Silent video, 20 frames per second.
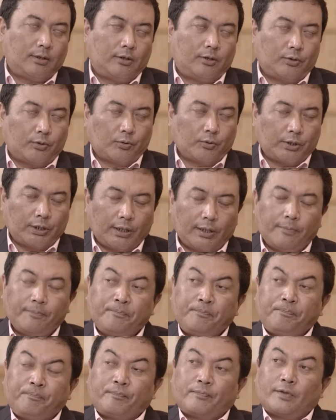so to say.
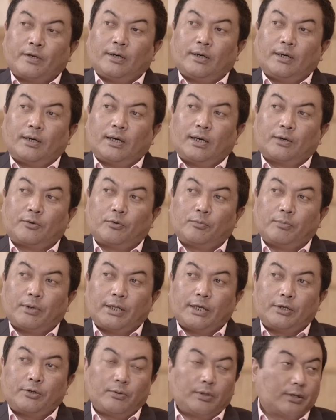I could
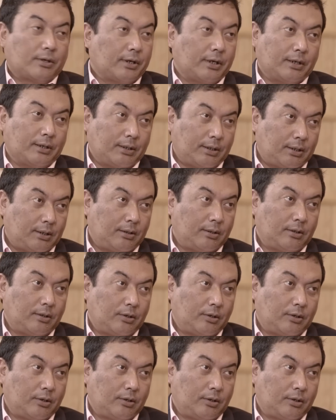manage only 3 years.